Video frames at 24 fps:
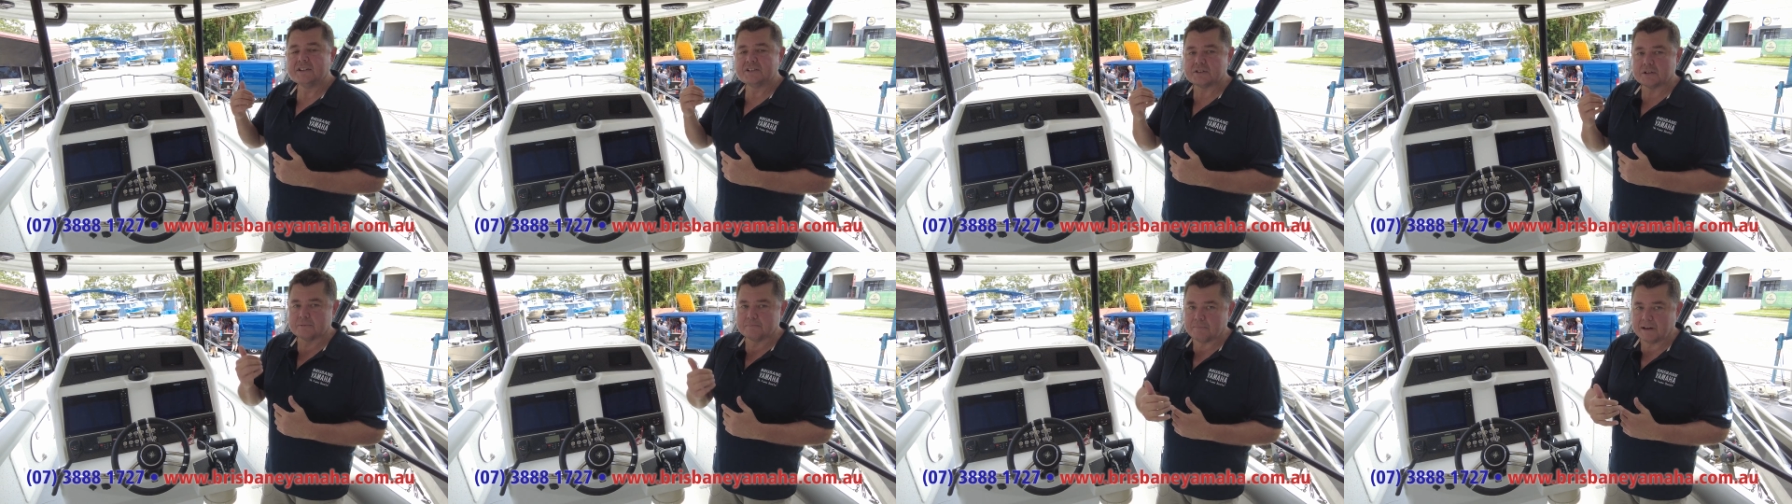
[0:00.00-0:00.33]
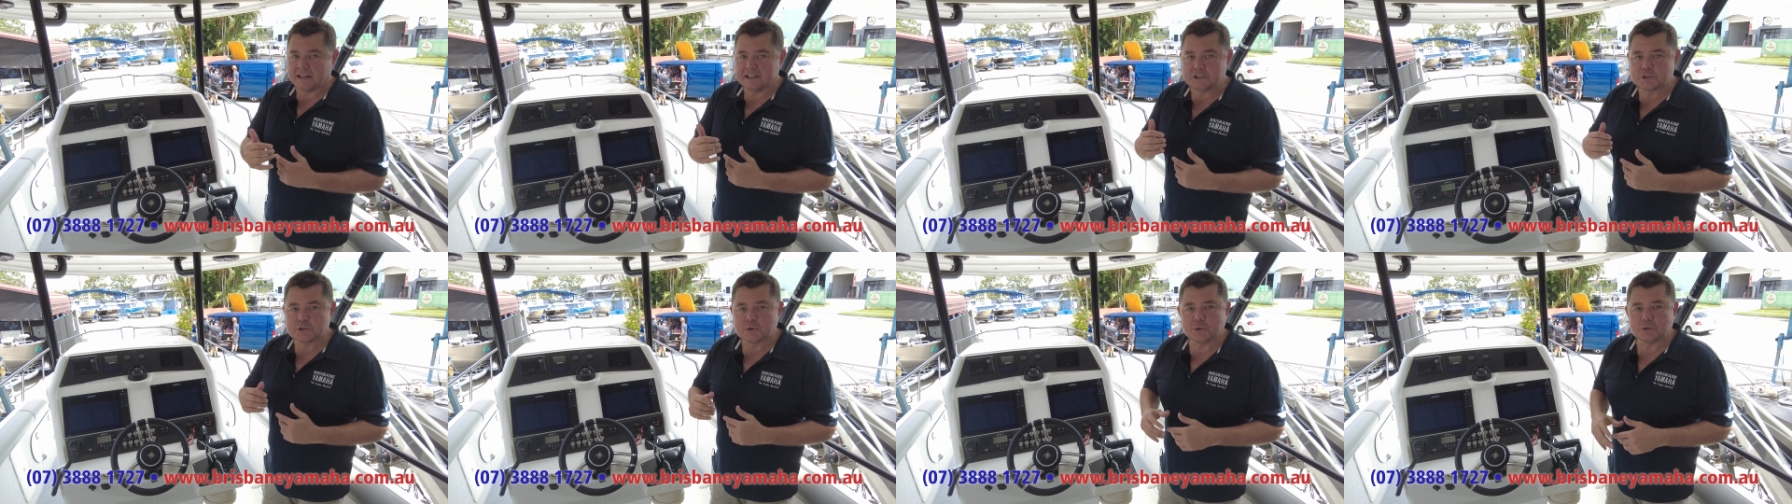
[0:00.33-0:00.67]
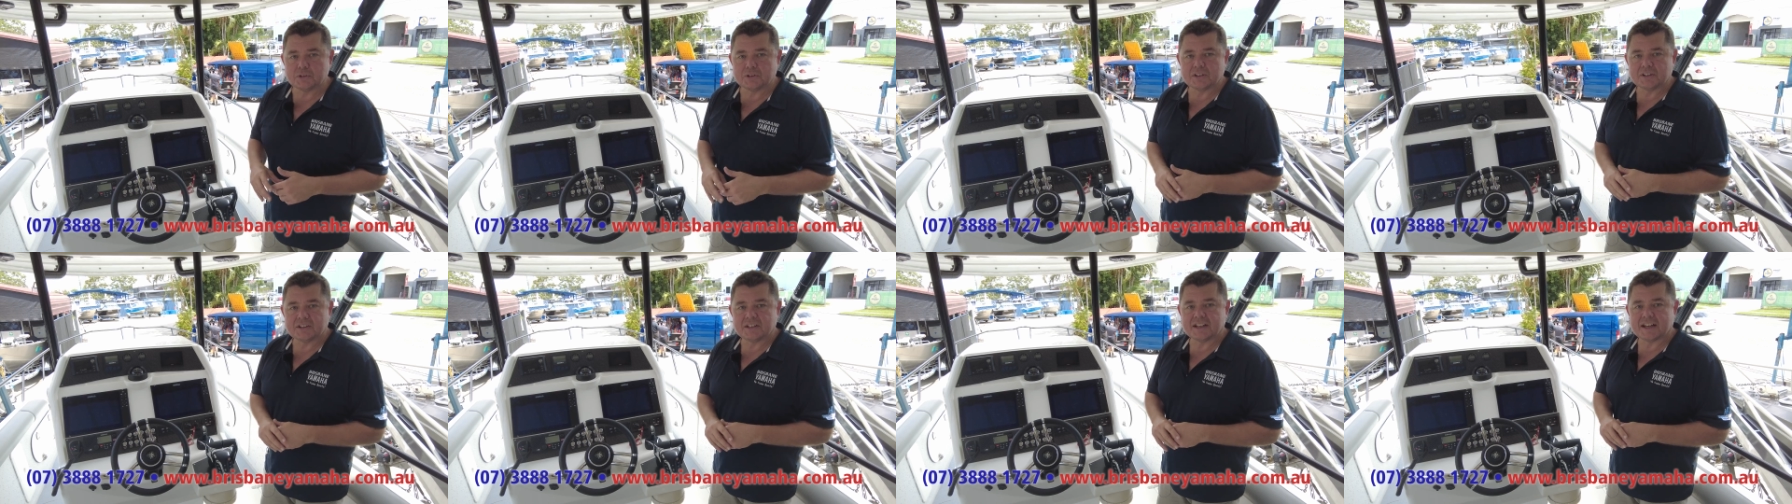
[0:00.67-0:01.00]
to make
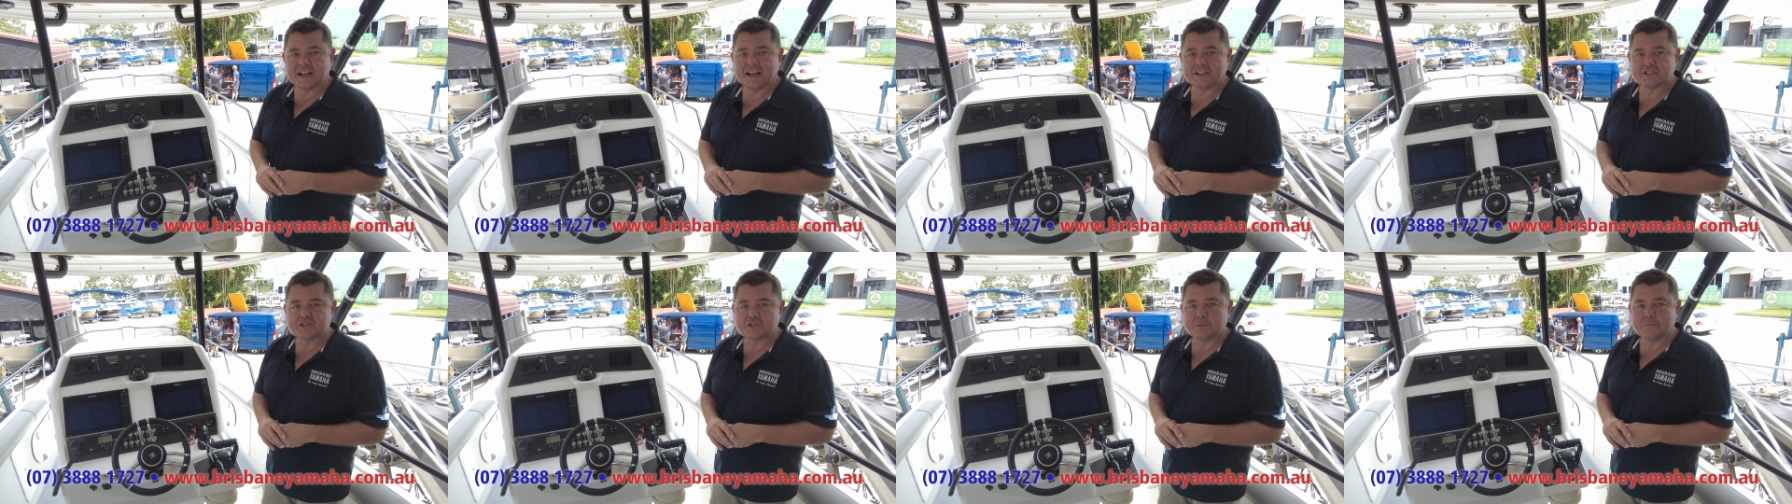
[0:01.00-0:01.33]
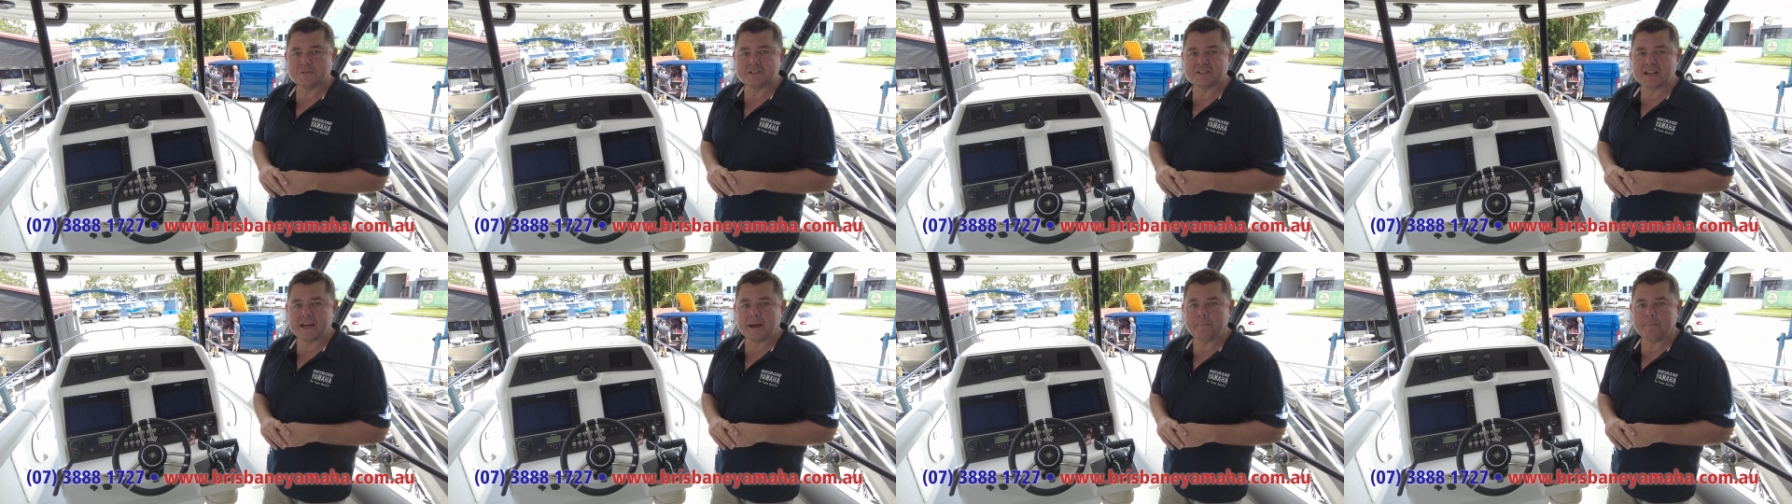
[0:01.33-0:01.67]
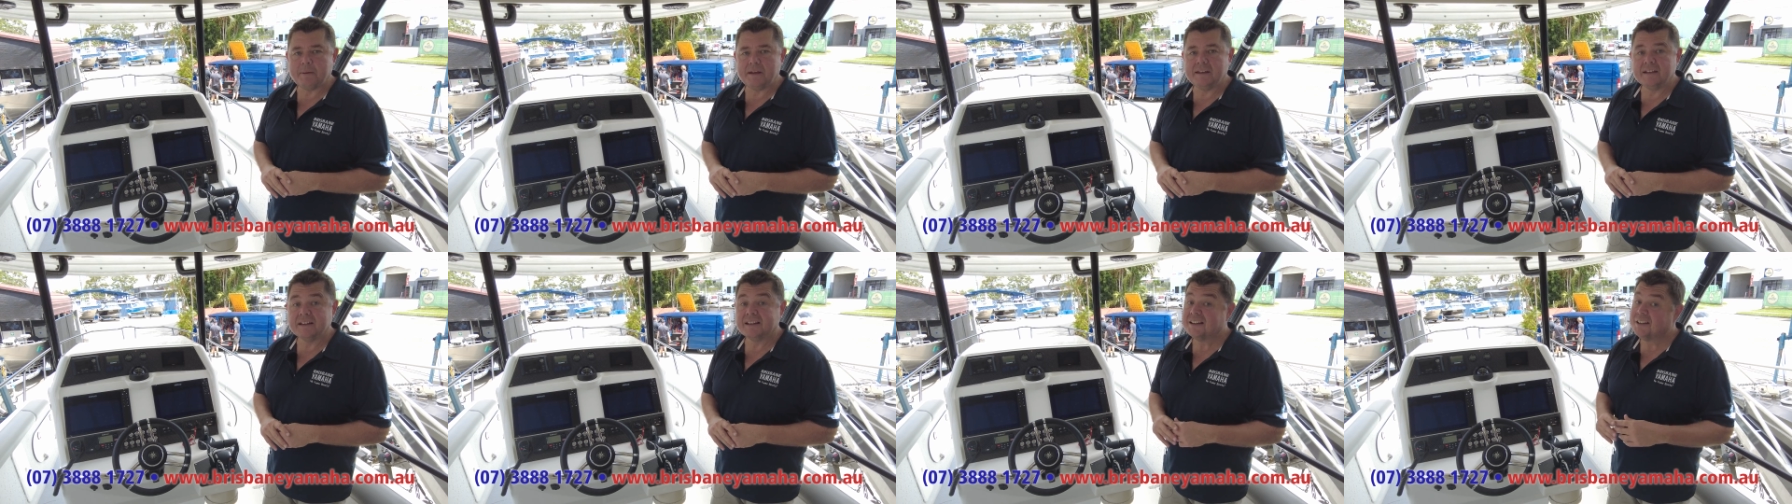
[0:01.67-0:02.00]
sure that the customer's
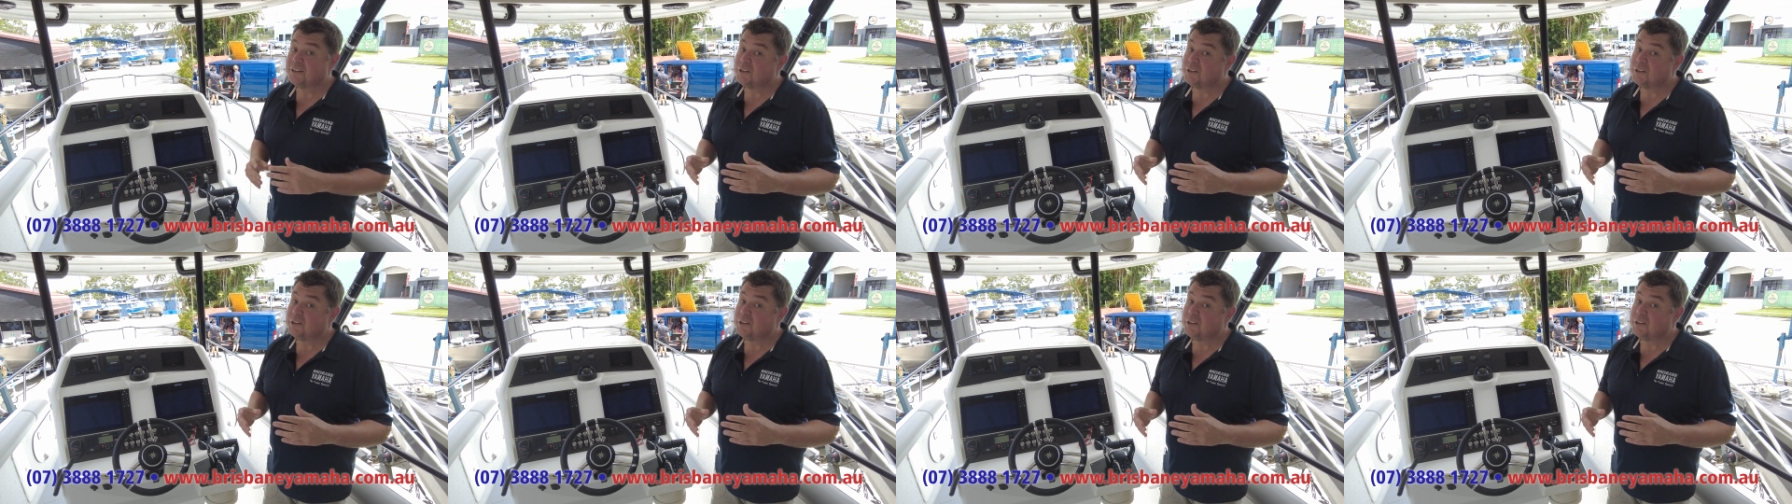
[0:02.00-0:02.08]
happy.